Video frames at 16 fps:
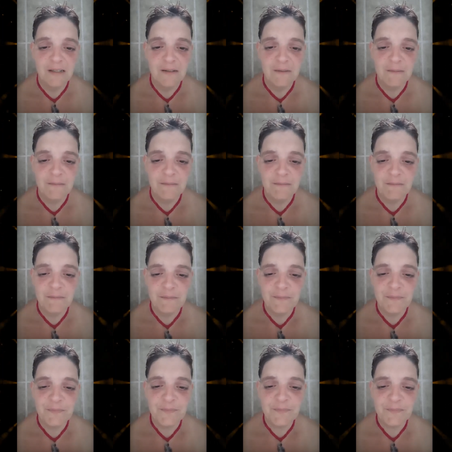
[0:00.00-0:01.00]

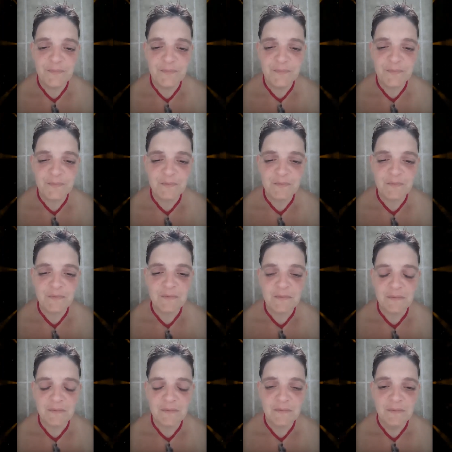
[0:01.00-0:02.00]

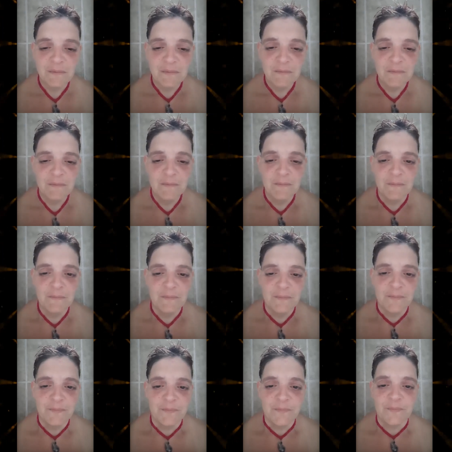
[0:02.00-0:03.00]

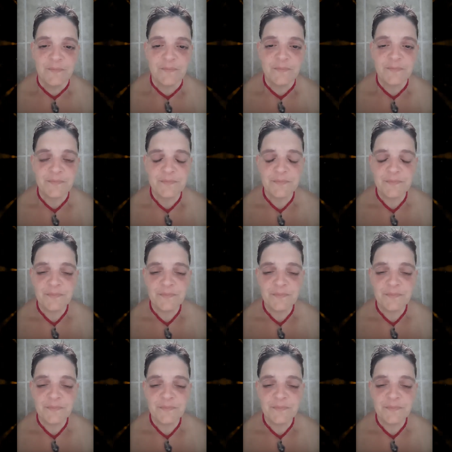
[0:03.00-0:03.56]
Nothing is said.